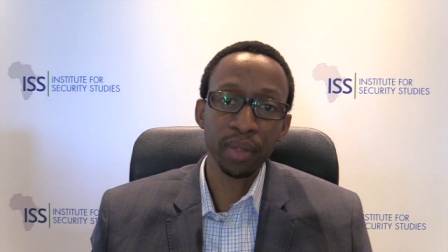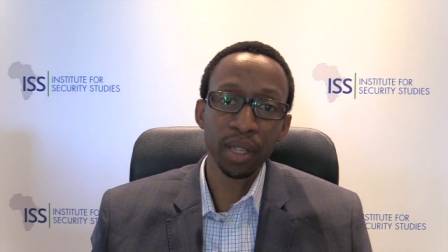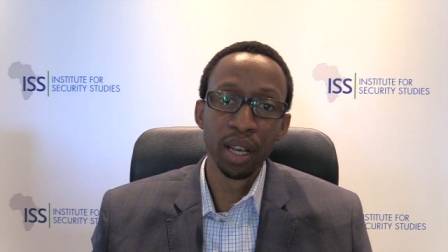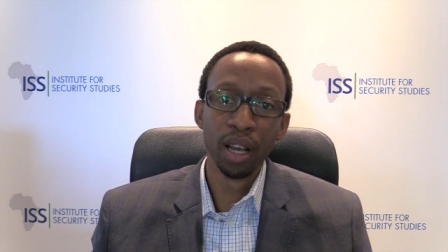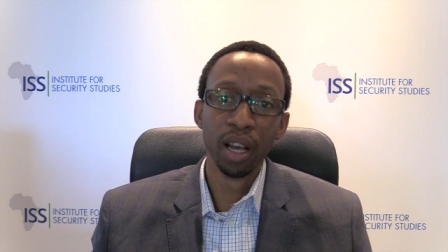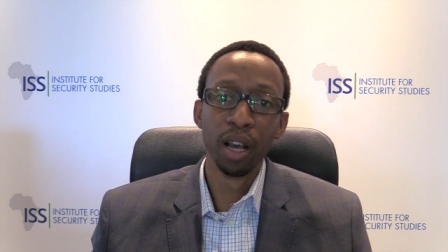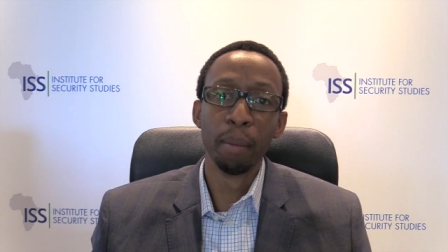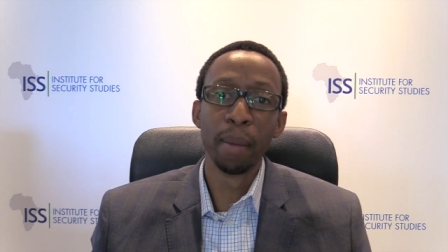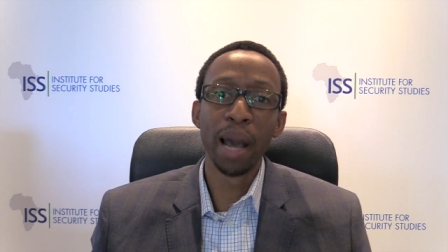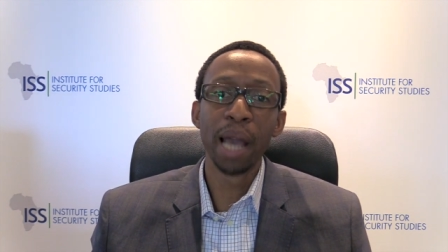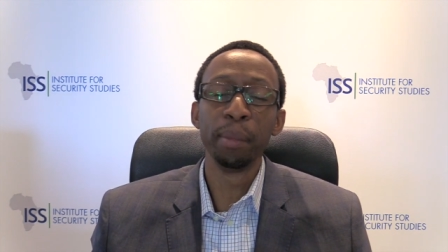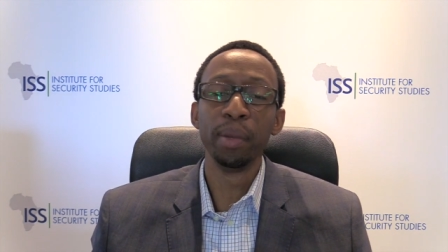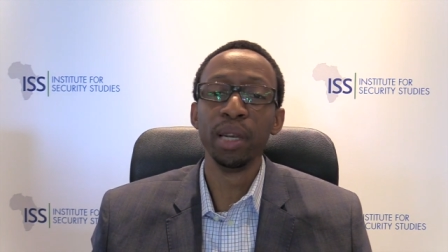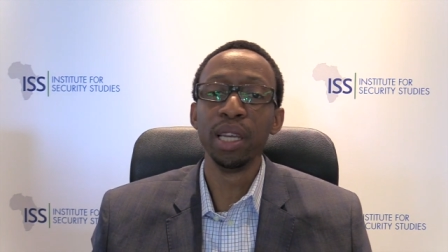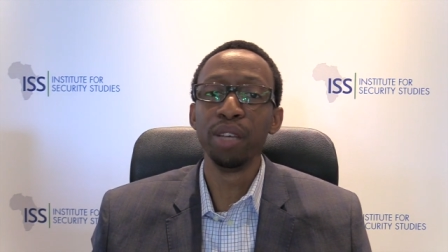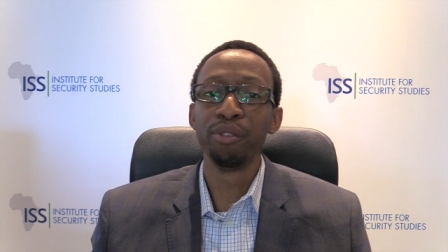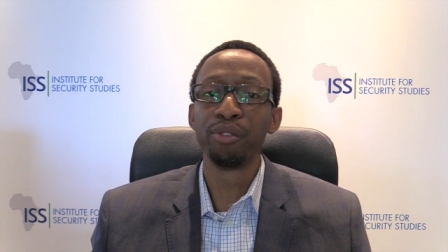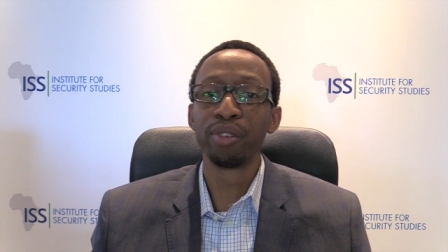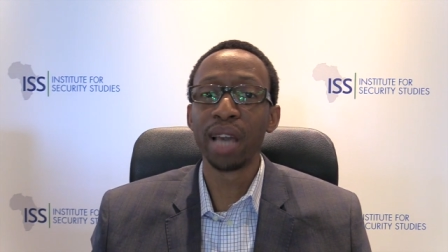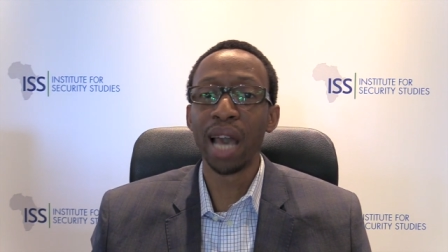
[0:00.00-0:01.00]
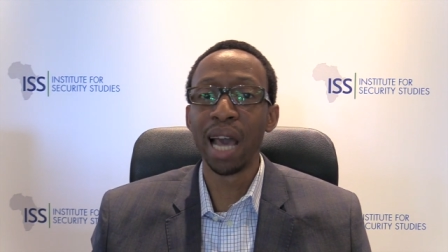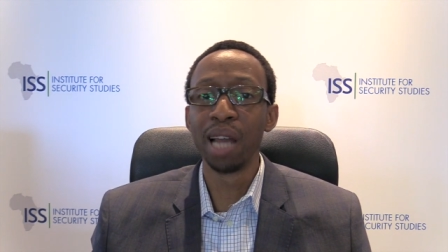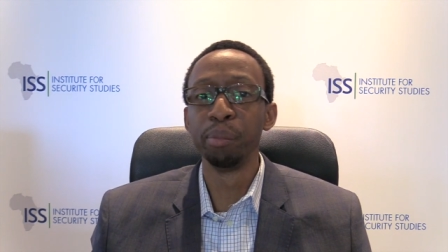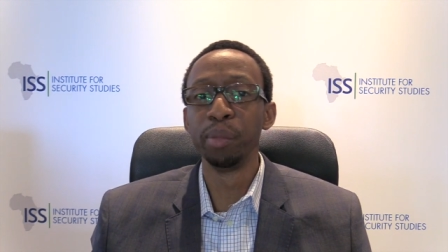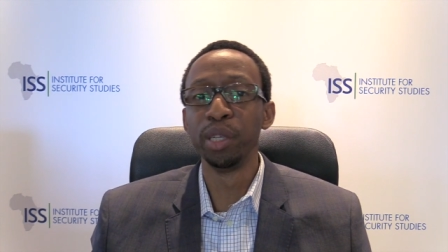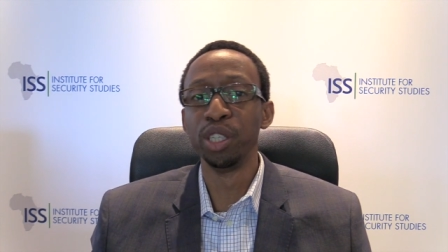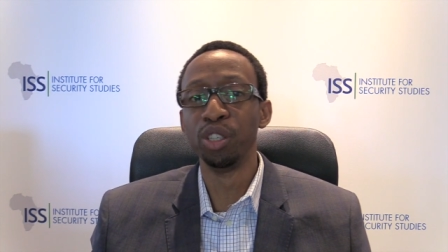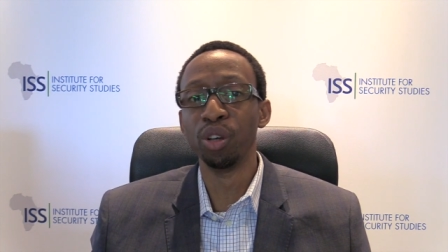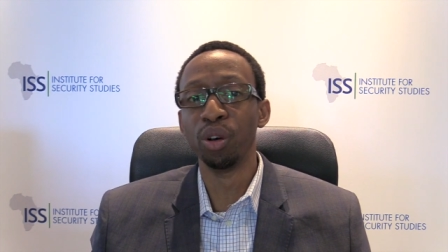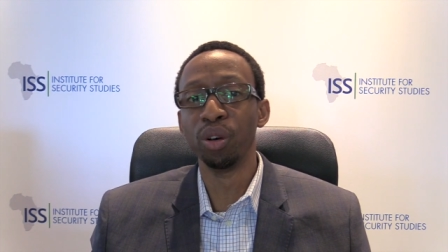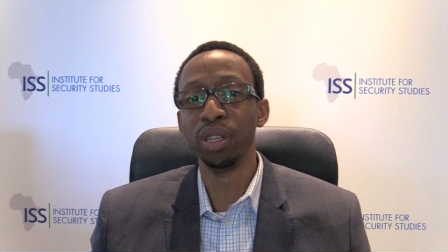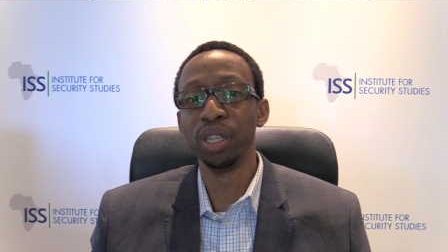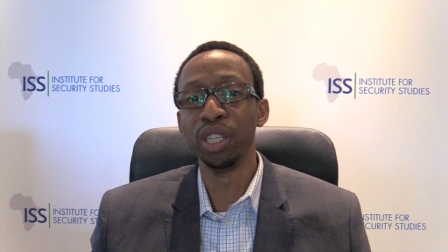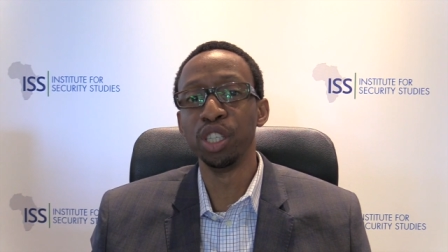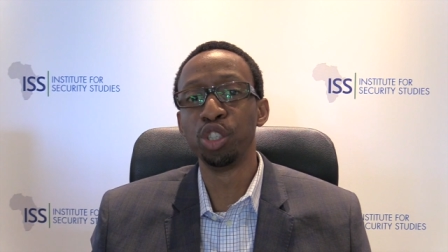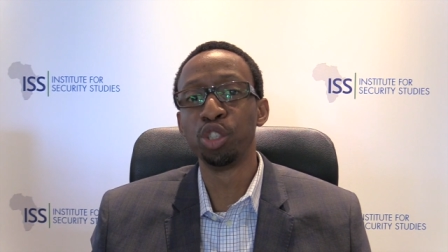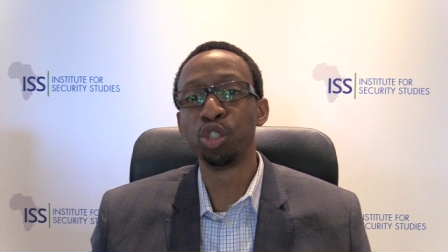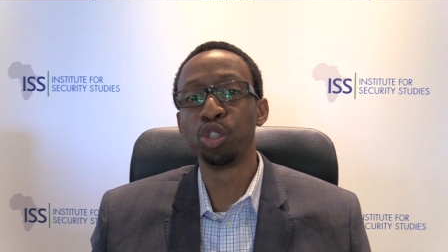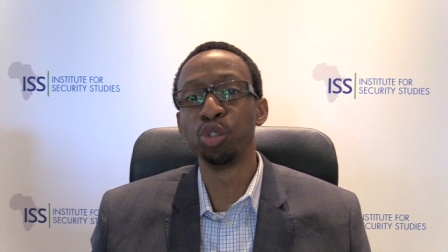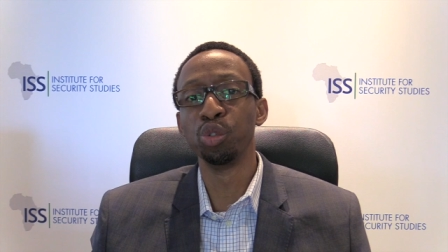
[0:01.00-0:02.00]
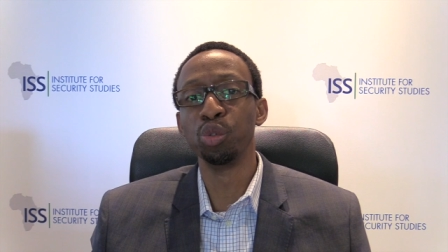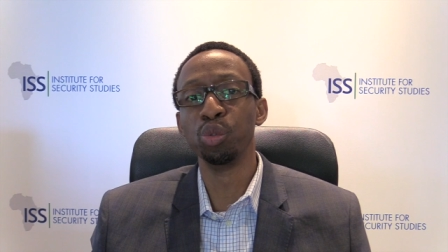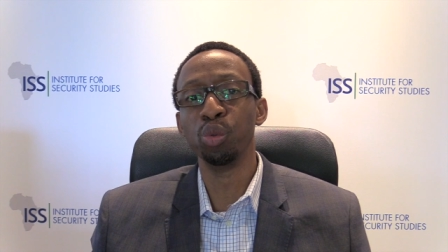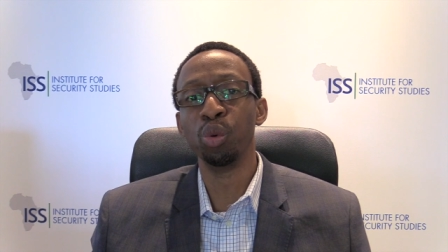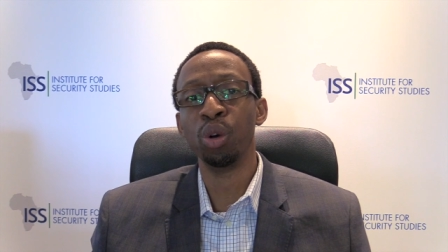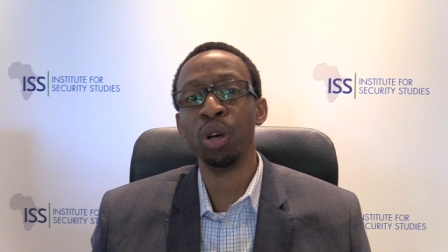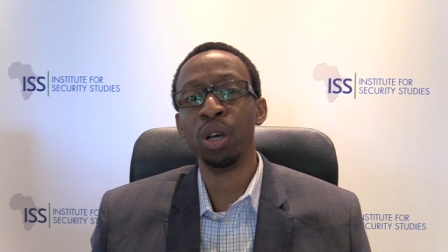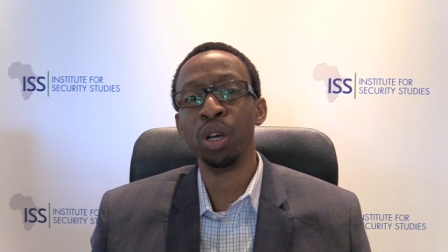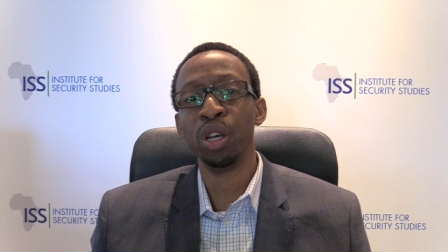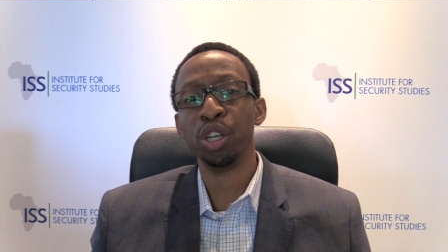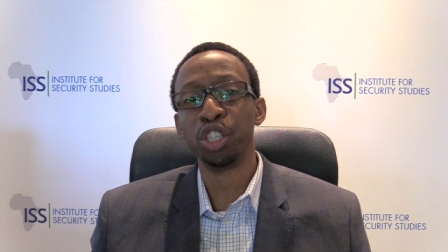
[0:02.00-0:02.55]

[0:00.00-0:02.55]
um, I believe can be done is to